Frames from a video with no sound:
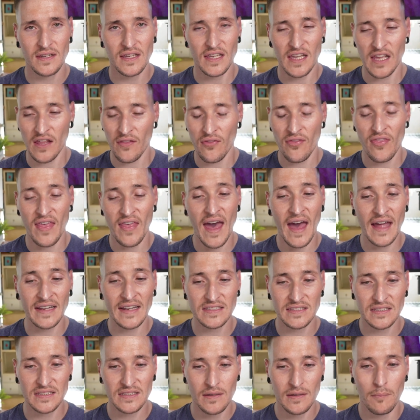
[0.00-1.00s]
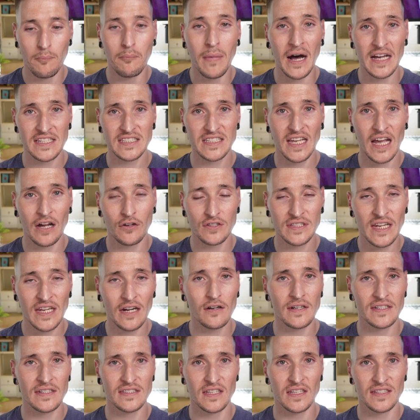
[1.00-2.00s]
in that Moscow
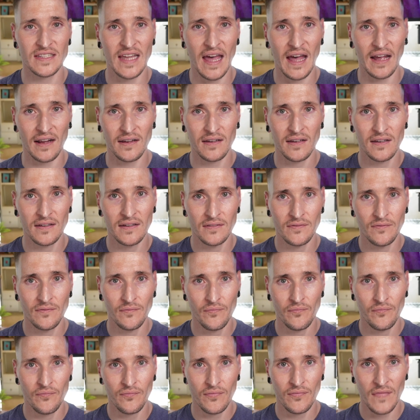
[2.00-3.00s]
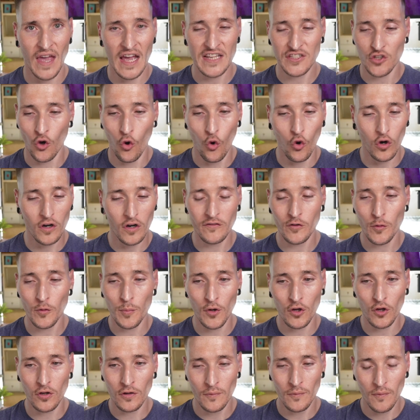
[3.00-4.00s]
terrorist attack. As
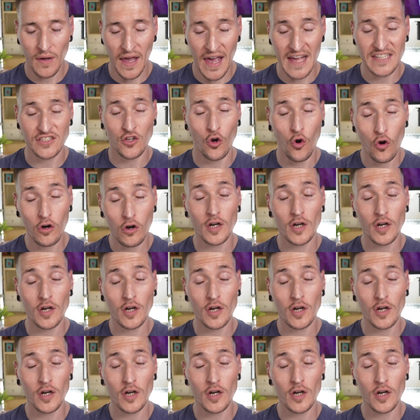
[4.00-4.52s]
horrible as